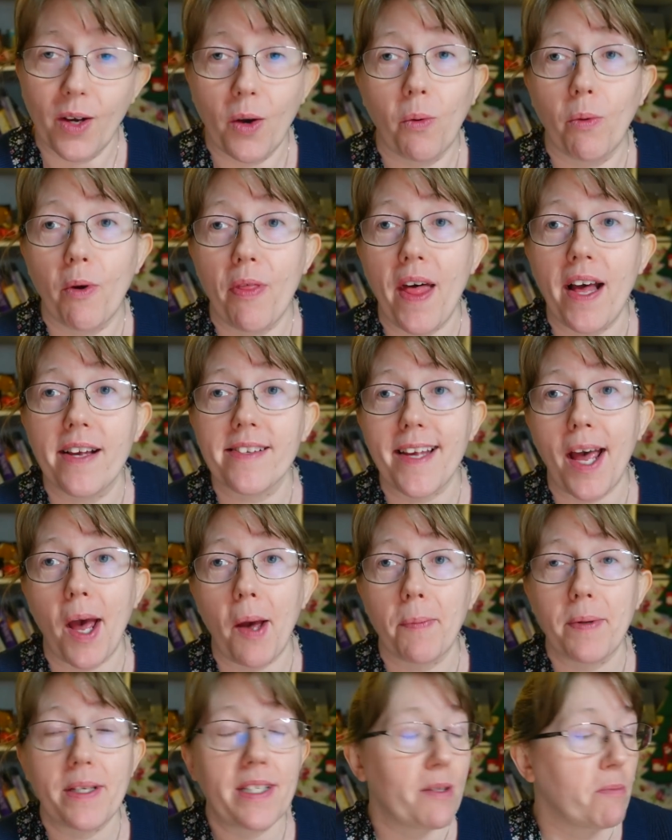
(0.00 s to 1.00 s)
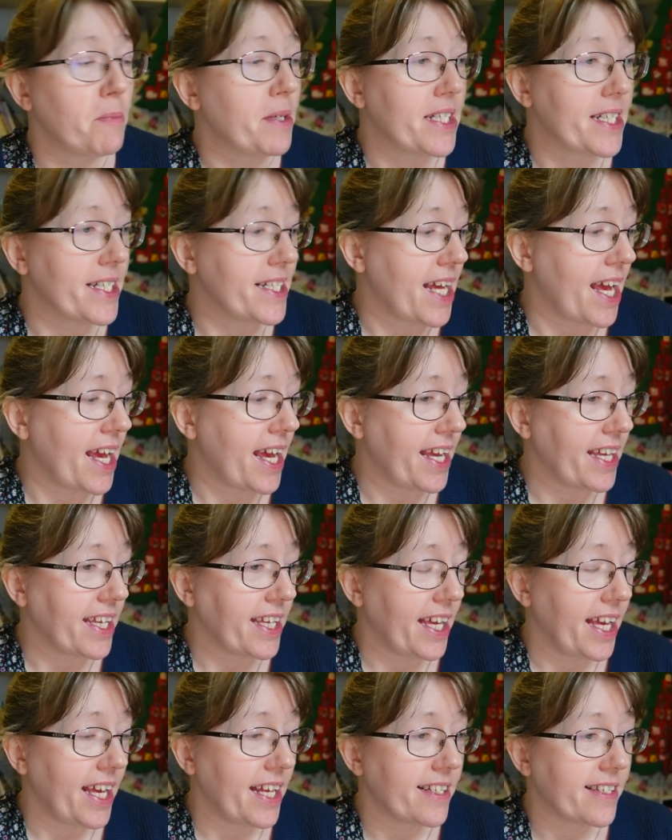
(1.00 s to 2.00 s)
Well, that's happened to me
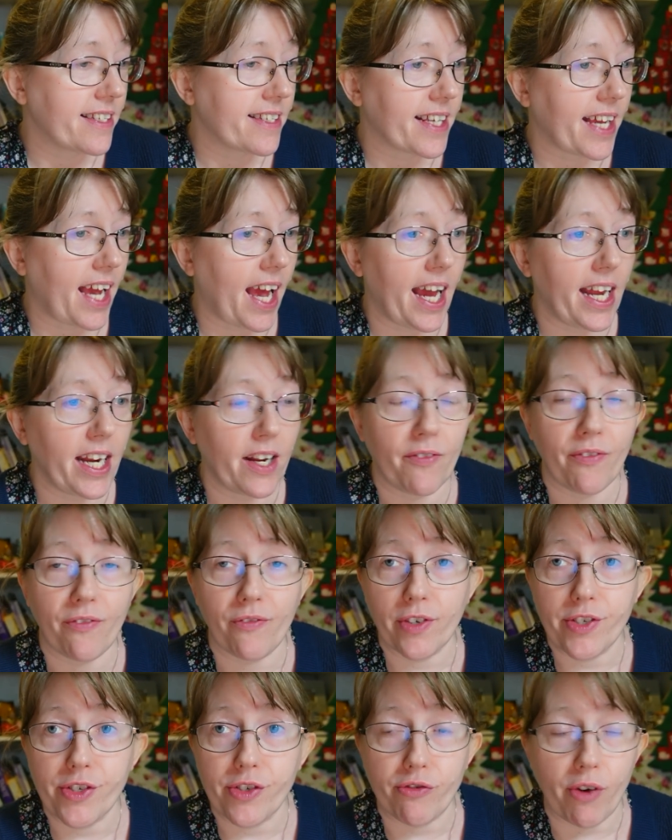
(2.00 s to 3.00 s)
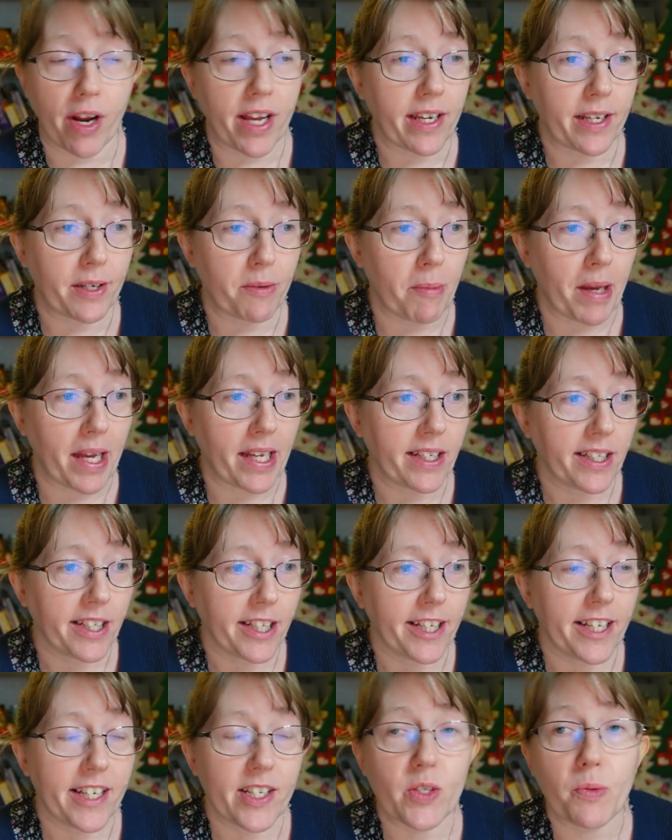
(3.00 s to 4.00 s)
today. It's kind of frustrated me,
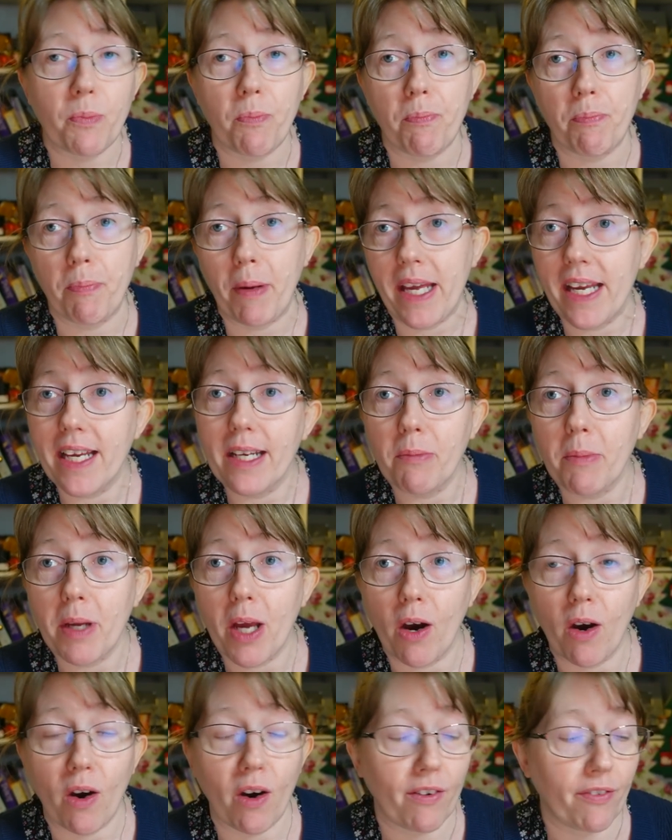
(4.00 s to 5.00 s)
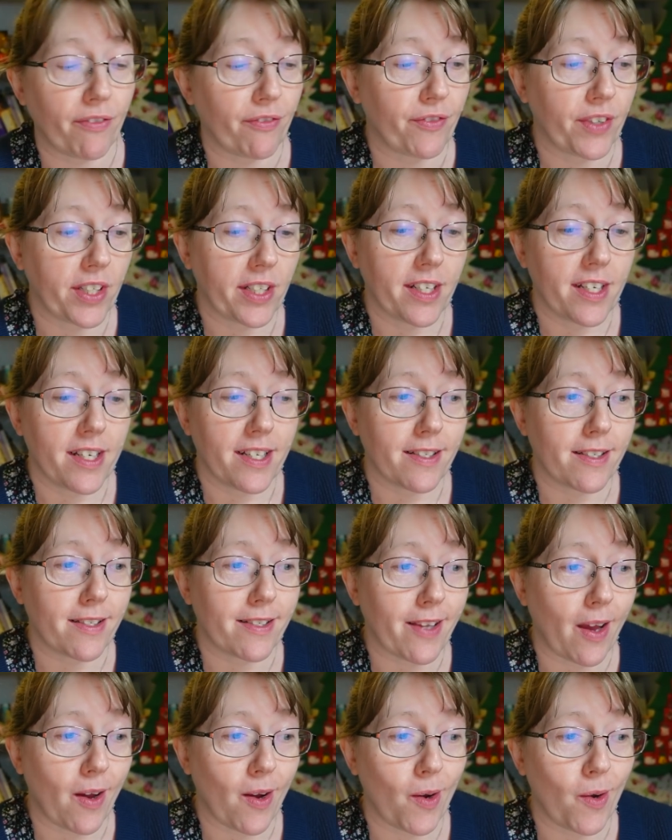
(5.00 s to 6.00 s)
it's peed me off,
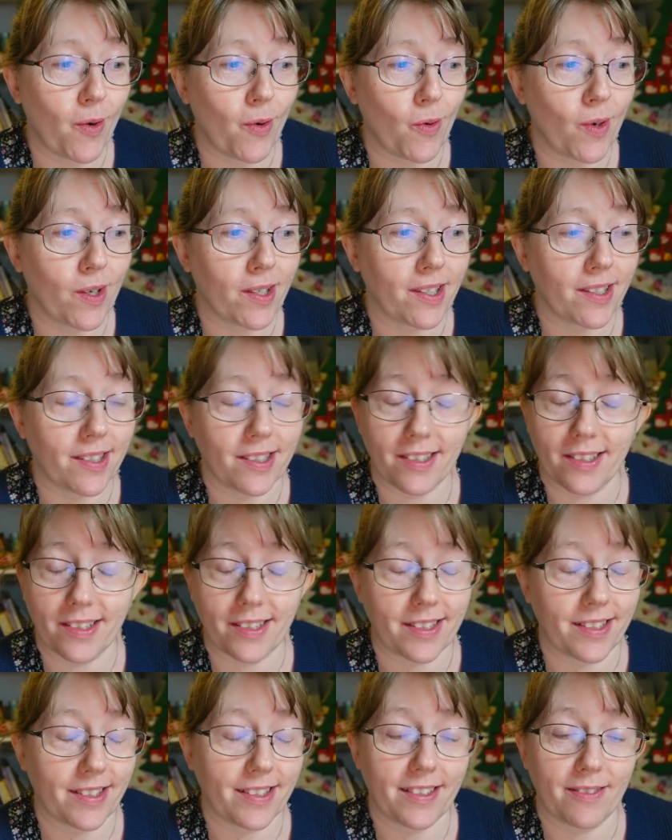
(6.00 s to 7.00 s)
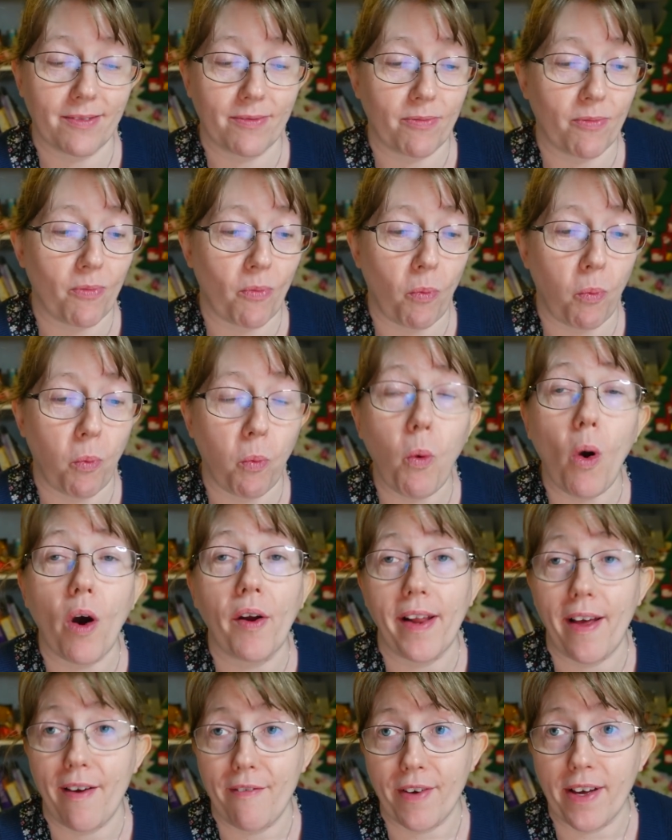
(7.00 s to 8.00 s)
so
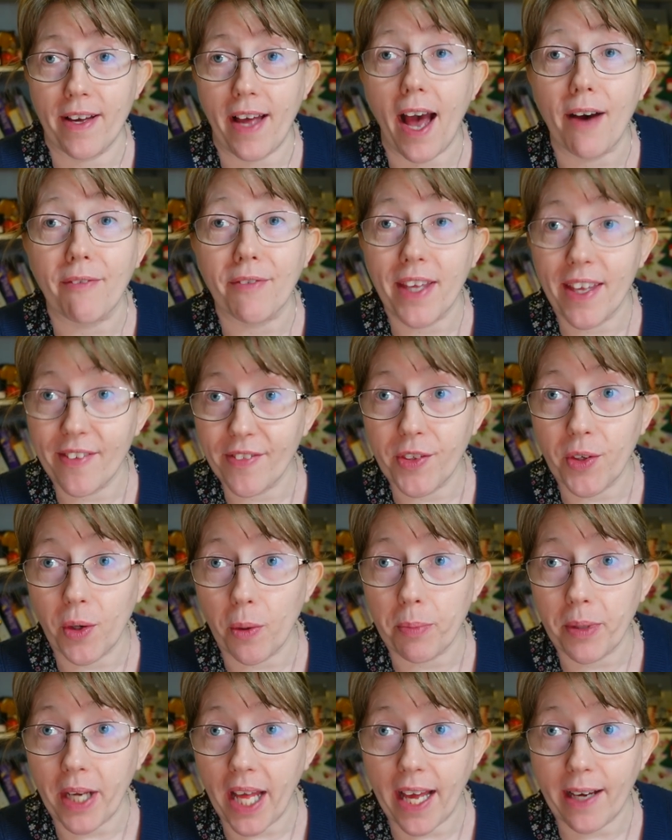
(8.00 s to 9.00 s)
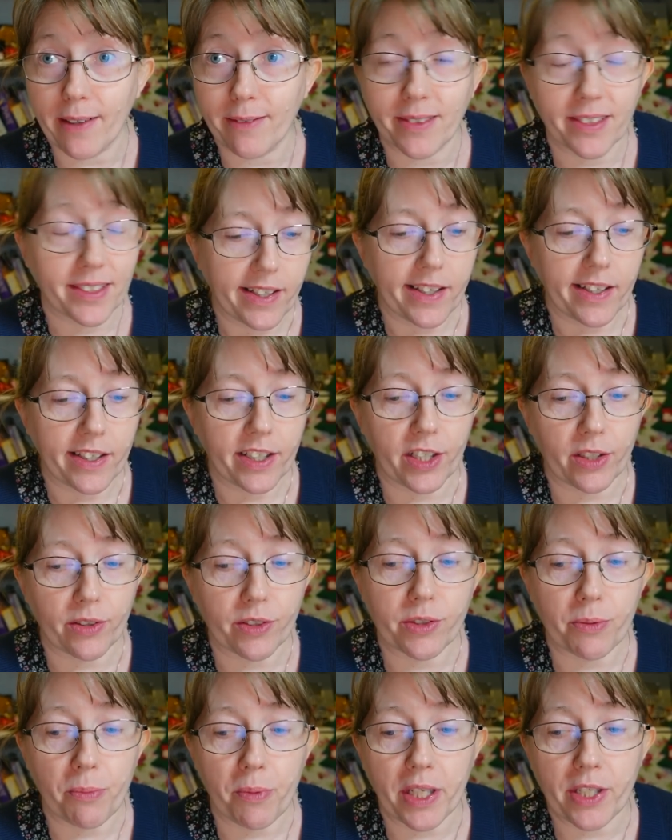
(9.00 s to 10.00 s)
whatever, I've given up now. You know,
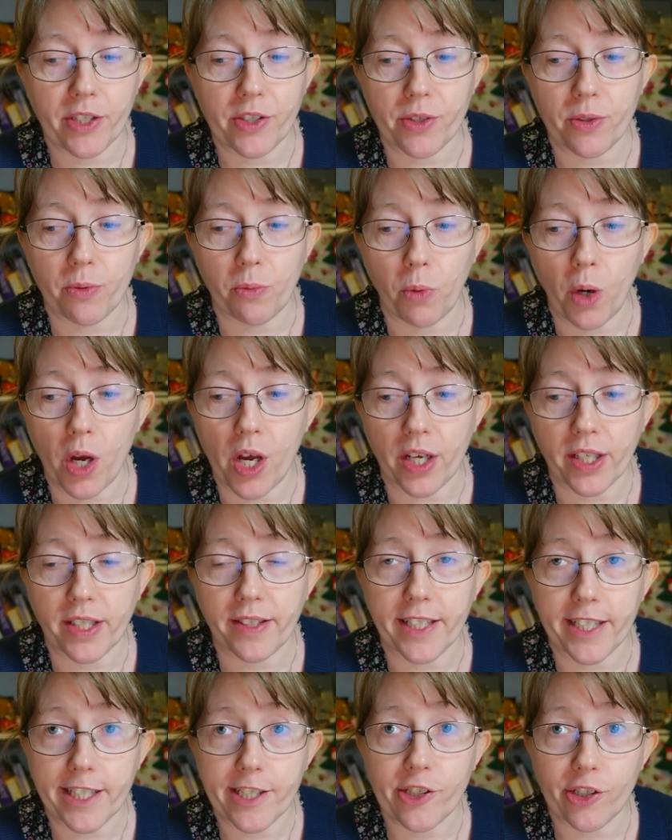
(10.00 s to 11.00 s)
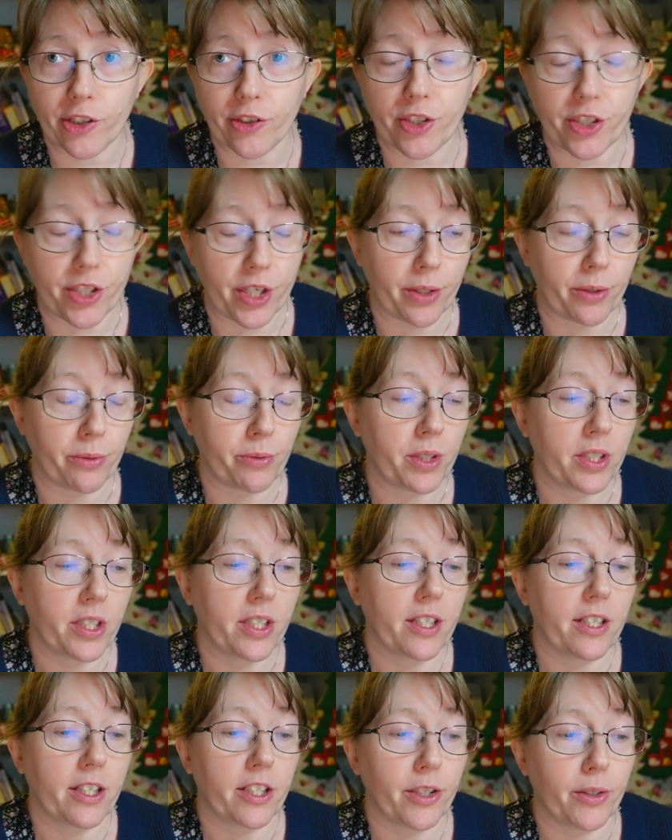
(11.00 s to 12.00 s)
something doesn't work that it should do,
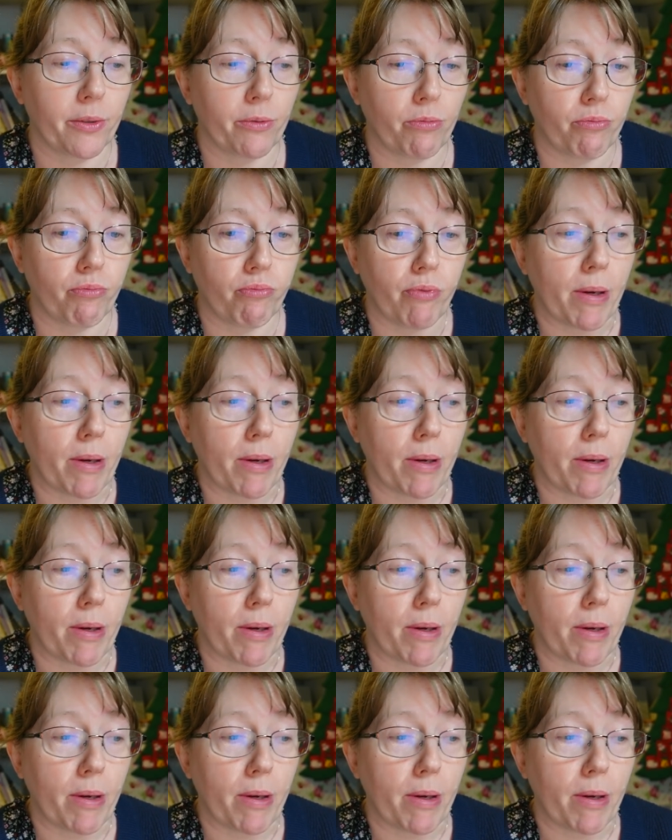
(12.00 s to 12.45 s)
you